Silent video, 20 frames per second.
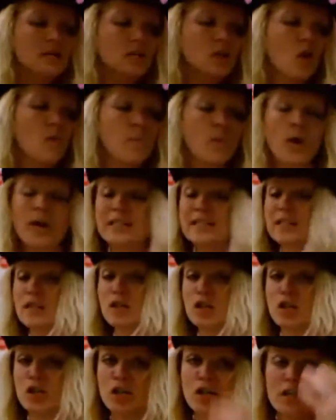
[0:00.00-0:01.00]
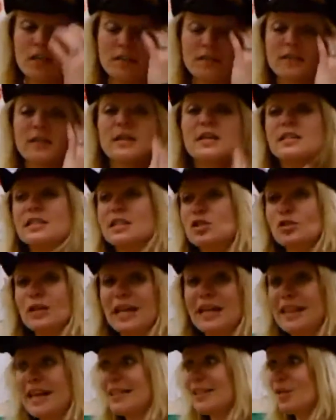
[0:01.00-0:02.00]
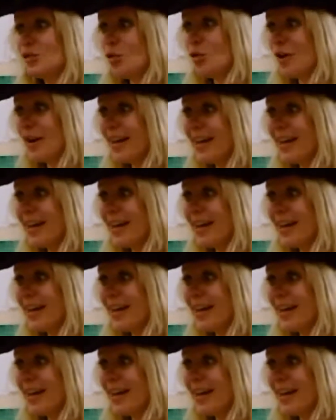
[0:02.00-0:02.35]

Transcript: So boys and girls, did you like that story?